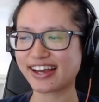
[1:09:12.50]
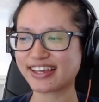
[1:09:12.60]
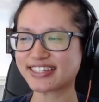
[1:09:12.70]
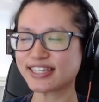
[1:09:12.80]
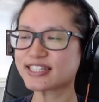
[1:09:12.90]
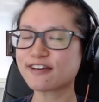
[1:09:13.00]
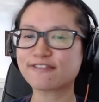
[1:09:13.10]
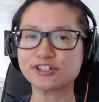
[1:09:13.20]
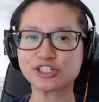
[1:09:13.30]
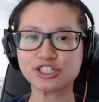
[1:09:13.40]
Sensei
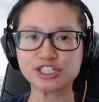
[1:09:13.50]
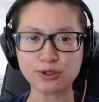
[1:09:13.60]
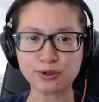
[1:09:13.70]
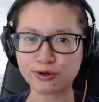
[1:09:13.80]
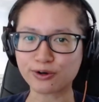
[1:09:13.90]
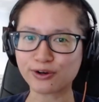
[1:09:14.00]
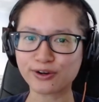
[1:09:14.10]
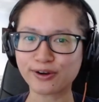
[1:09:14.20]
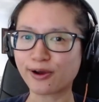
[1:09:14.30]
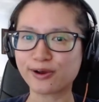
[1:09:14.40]
for sure
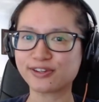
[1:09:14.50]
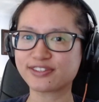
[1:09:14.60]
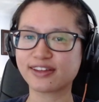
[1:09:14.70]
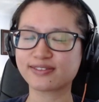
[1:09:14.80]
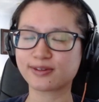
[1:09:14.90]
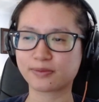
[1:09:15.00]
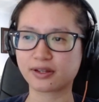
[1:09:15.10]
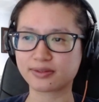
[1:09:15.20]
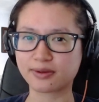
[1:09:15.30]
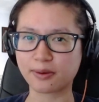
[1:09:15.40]
knows that something
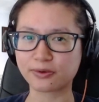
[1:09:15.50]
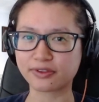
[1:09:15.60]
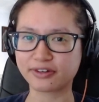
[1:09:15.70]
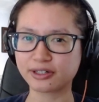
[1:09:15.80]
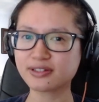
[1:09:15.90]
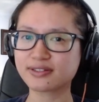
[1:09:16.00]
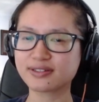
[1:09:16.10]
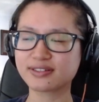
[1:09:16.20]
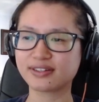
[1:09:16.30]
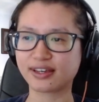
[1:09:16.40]
is up with
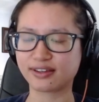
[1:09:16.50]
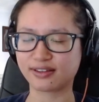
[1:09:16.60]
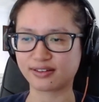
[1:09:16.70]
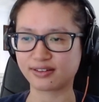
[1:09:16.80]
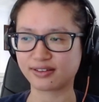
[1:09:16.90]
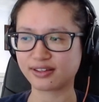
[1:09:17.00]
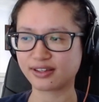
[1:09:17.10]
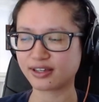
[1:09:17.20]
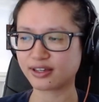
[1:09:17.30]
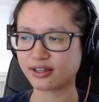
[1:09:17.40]
Phos, and
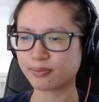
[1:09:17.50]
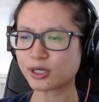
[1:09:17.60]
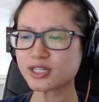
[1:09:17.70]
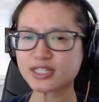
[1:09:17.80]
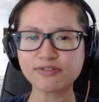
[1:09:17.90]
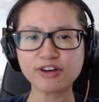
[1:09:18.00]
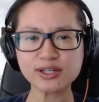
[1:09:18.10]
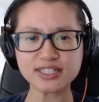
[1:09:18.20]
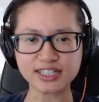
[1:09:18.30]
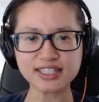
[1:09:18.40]
because
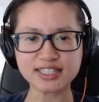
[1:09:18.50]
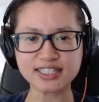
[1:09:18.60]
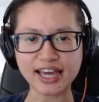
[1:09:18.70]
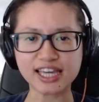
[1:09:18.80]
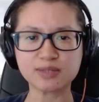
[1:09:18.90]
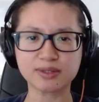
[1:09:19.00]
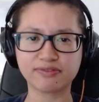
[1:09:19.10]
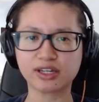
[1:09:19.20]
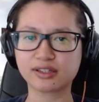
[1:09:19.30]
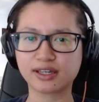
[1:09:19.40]
Phos did say
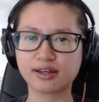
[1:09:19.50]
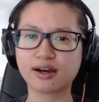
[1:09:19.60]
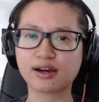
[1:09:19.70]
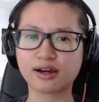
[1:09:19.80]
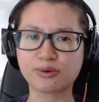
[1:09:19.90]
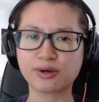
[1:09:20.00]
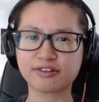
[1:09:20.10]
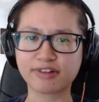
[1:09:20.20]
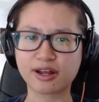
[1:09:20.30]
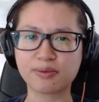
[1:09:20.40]
specifically, I kind of want
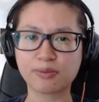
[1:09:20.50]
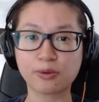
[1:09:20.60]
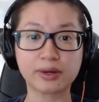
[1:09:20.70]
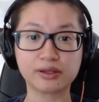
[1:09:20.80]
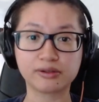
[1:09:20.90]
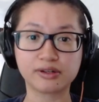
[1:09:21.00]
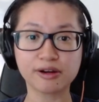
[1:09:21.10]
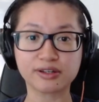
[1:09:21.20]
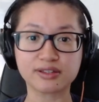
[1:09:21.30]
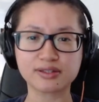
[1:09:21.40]
to find out more about the
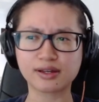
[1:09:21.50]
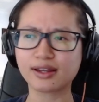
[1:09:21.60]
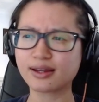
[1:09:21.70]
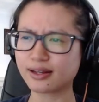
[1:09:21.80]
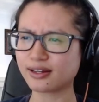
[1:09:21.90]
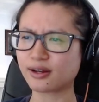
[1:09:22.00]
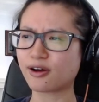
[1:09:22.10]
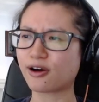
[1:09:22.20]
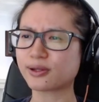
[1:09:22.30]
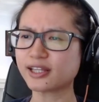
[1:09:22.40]
Lunarians, and he didn't,
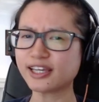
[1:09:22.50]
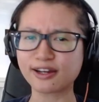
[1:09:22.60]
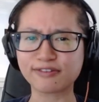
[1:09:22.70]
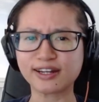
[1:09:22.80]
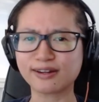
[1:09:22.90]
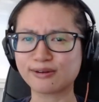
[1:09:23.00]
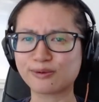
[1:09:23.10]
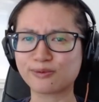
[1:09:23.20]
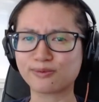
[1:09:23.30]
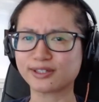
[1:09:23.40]
oddly enough, he didn't
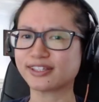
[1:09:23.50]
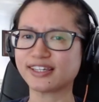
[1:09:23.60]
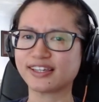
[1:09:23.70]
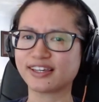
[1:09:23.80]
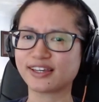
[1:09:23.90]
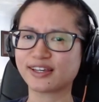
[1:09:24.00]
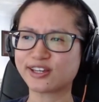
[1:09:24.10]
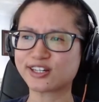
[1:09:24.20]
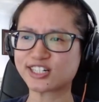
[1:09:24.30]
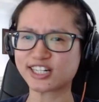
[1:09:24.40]
really
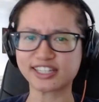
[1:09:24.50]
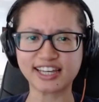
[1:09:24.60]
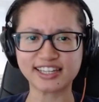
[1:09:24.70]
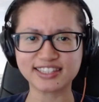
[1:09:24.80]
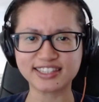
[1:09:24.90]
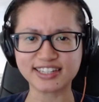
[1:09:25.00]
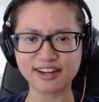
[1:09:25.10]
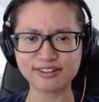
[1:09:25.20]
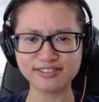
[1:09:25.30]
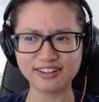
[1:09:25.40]
shut that
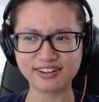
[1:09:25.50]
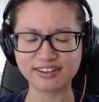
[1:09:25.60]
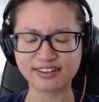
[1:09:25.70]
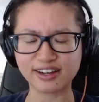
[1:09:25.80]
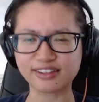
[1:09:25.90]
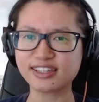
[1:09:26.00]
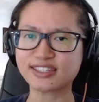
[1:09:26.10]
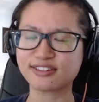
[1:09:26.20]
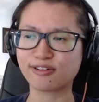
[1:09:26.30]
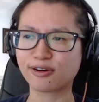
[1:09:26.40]
down, at
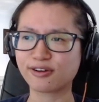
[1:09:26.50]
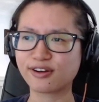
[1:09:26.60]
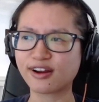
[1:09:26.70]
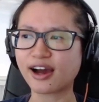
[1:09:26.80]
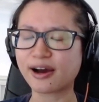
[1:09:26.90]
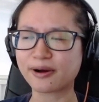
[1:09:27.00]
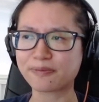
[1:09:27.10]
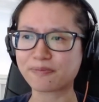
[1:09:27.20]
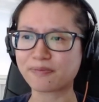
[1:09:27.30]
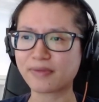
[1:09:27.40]
least not
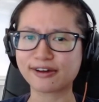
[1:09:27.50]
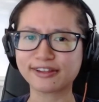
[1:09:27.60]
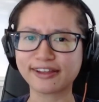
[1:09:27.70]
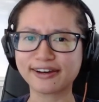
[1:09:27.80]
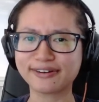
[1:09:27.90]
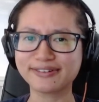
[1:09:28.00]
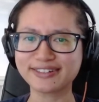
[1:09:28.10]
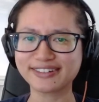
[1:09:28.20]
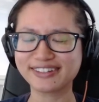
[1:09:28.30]
out loud.